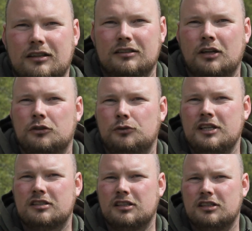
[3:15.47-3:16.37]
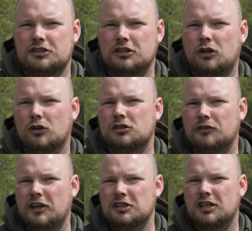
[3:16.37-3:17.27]
Now the research,
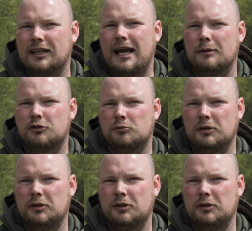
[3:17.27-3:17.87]
conservation and captive